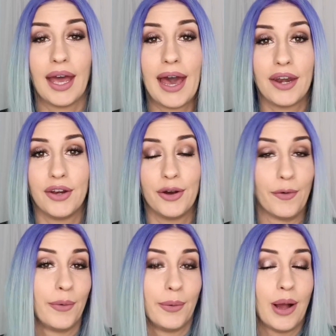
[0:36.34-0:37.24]
I don't
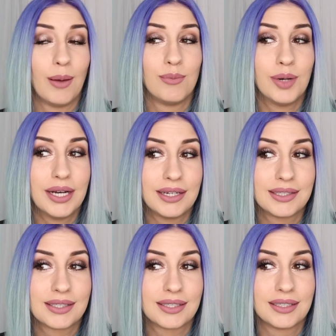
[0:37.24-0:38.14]
know,
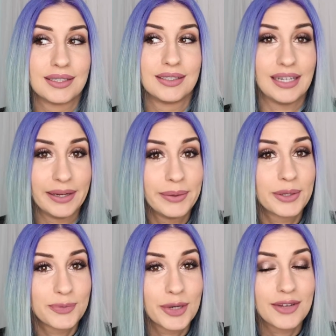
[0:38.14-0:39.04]
but it
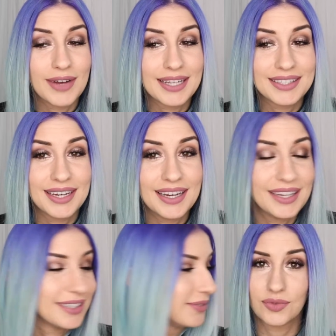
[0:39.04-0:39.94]
looks pretty fascinating.